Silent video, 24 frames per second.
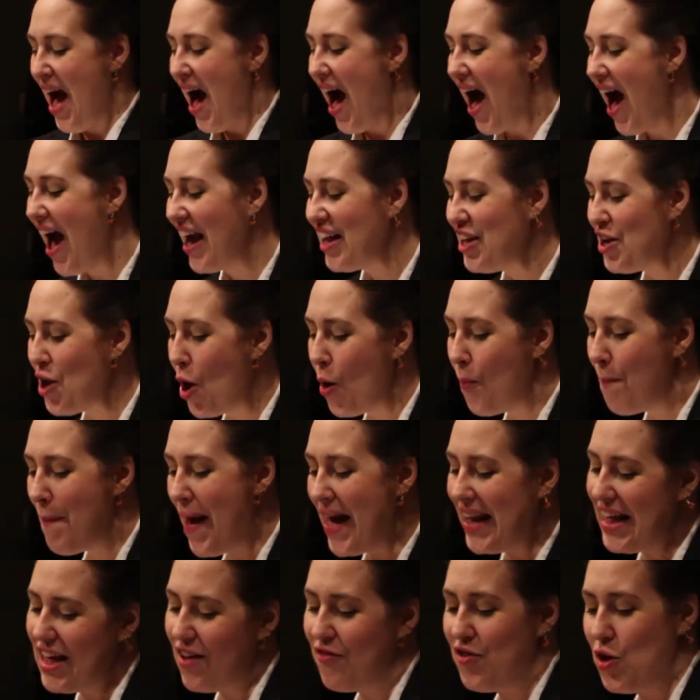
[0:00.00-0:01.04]
I know
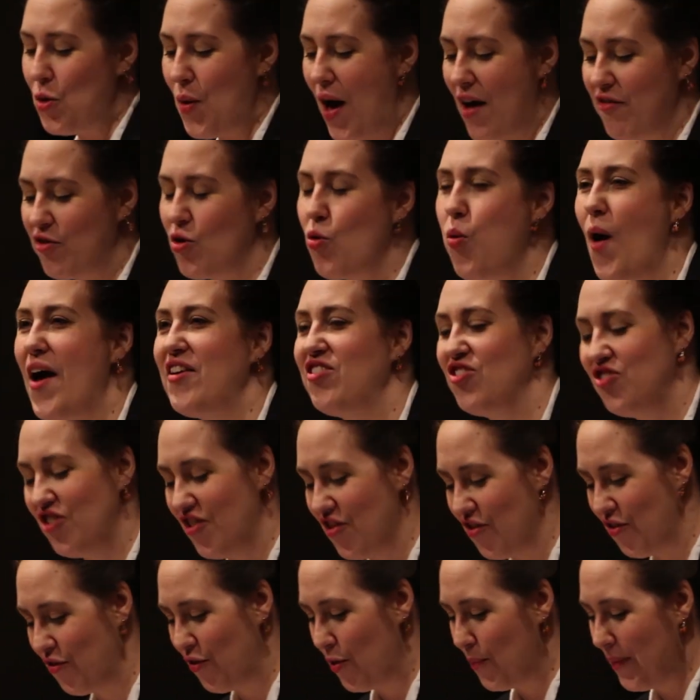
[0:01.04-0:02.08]
many of you have
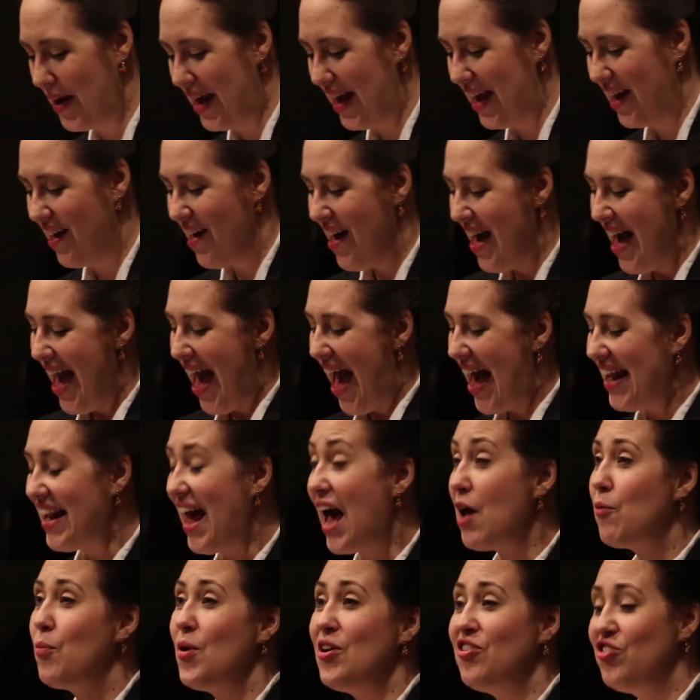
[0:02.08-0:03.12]
questions for me, and
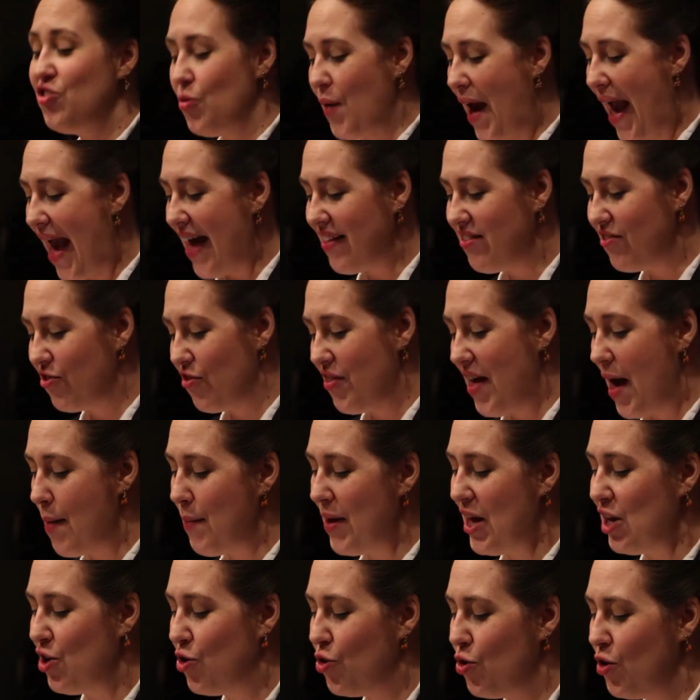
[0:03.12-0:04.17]
I wish to answer
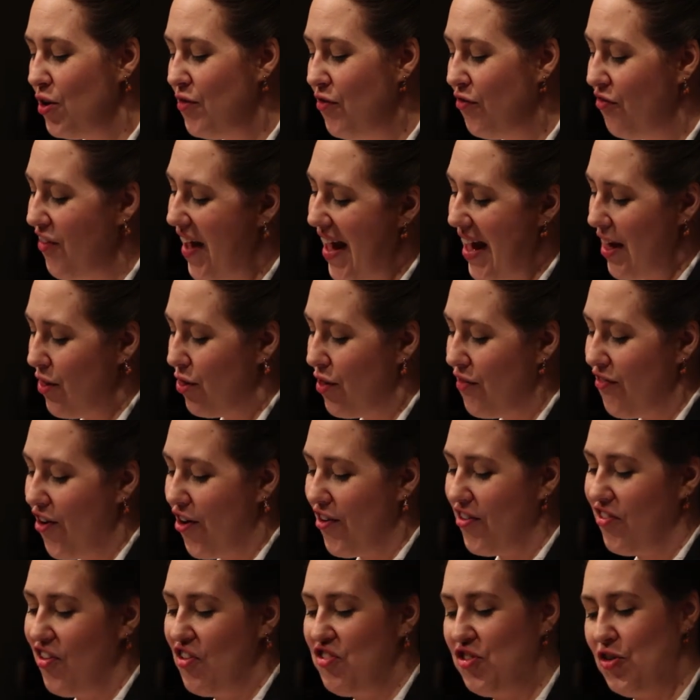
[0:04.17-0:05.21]
them in good faith of
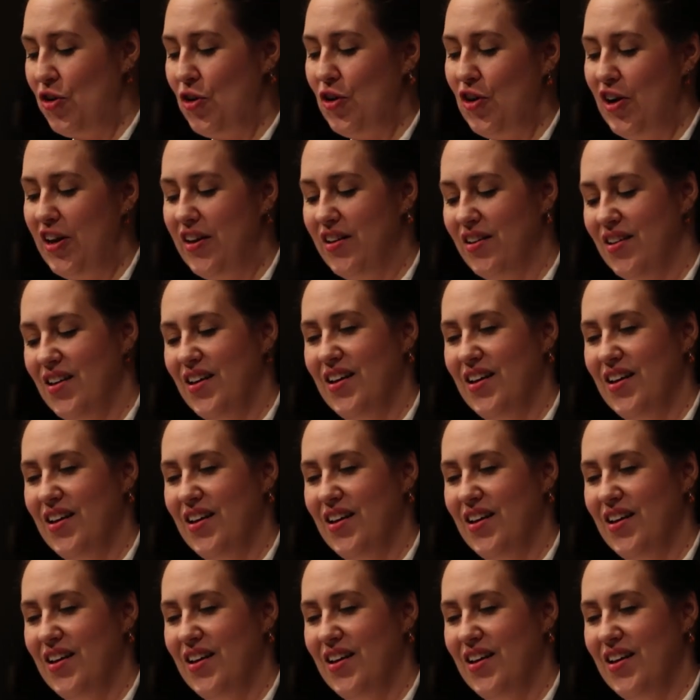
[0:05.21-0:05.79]
our sisterhood.